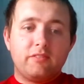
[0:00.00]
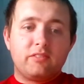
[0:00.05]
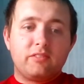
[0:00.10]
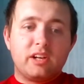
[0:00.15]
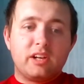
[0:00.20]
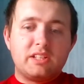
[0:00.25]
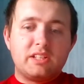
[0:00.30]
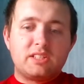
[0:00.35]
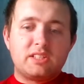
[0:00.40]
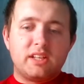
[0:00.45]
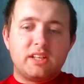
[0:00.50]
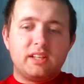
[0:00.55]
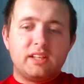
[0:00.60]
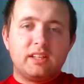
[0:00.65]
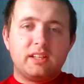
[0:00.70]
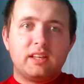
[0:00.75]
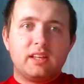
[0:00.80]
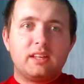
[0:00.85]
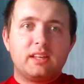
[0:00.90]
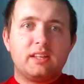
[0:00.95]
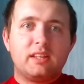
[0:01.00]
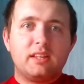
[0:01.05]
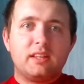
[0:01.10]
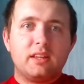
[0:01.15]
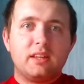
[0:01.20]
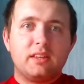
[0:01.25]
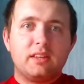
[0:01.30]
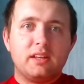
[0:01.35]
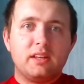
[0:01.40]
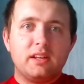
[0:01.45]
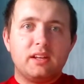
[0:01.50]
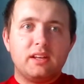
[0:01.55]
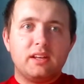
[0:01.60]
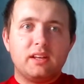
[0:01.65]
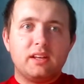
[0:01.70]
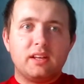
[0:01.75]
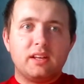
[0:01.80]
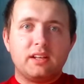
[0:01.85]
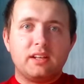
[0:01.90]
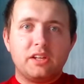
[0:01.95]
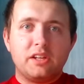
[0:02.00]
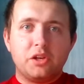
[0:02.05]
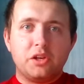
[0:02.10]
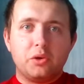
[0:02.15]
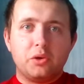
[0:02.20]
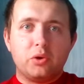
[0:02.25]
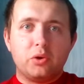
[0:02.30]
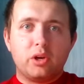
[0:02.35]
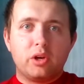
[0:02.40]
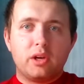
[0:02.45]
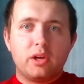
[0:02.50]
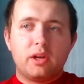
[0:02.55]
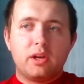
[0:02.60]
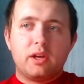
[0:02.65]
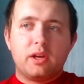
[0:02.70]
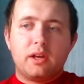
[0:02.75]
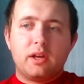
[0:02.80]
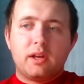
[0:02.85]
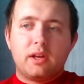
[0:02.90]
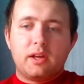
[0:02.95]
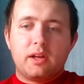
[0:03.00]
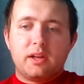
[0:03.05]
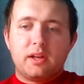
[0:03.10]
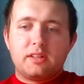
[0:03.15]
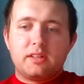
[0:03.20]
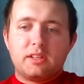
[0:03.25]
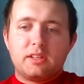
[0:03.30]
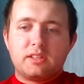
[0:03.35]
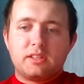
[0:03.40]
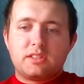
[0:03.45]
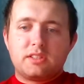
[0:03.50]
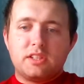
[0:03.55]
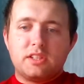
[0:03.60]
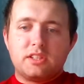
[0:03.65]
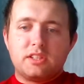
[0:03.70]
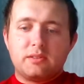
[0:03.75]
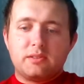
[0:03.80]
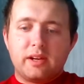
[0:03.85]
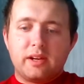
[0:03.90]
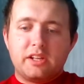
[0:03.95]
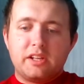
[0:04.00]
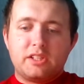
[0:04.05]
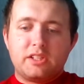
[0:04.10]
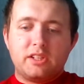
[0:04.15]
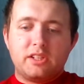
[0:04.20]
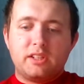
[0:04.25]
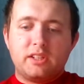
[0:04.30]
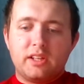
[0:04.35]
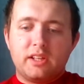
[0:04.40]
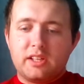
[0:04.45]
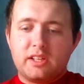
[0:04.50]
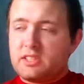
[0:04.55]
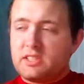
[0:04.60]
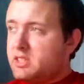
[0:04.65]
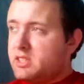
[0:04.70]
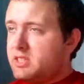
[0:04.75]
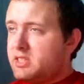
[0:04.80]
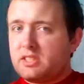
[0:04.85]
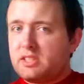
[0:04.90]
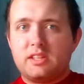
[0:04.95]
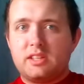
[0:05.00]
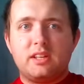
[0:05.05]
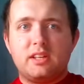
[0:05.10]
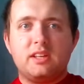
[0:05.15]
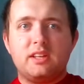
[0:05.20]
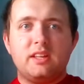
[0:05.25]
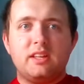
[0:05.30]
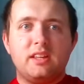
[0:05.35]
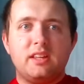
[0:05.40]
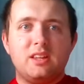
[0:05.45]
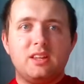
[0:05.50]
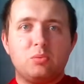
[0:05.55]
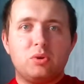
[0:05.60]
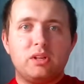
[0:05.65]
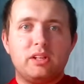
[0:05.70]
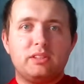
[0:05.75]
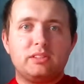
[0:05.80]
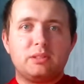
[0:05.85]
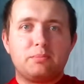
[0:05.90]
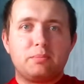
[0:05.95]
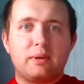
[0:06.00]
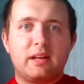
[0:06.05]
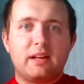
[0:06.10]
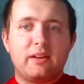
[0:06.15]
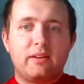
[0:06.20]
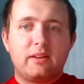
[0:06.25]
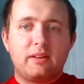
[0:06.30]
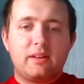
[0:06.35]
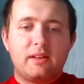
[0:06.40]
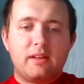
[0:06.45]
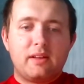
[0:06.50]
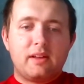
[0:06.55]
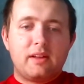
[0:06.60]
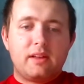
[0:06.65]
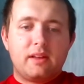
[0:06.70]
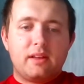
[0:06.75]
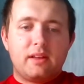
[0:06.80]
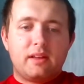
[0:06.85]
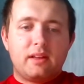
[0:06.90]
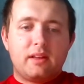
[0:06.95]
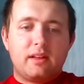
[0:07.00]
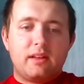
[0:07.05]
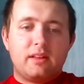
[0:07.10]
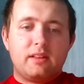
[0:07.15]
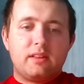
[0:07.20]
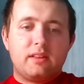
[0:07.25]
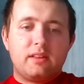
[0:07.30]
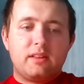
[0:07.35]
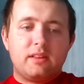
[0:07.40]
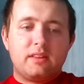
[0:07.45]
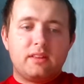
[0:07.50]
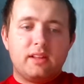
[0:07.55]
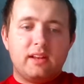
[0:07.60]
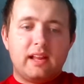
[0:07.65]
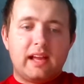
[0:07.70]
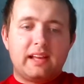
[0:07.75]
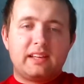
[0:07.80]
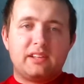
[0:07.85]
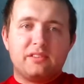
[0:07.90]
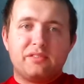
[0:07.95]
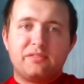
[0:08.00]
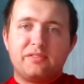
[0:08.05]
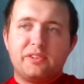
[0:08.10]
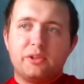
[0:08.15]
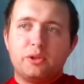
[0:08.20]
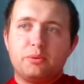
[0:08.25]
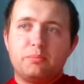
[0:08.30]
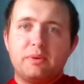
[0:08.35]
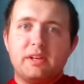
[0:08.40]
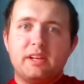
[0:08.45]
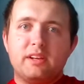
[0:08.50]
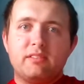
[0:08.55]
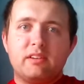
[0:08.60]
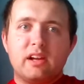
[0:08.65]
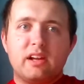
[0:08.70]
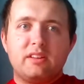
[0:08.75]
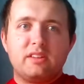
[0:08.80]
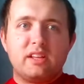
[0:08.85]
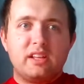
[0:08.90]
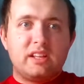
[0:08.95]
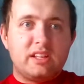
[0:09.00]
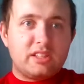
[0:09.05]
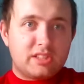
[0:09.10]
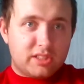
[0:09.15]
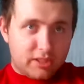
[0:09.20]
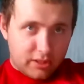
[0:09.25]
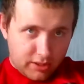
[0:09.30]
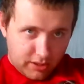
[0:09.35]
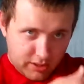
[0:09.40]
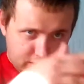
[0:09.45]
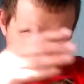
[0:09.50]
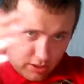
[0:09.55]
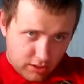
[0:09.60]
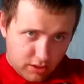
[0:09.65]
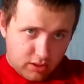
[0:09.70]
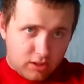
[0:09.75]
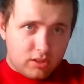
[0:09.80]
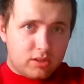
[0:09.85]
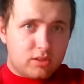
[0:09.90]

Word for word: embracing the uh, new situation that exists in the world about the lack of fuel being around, needing to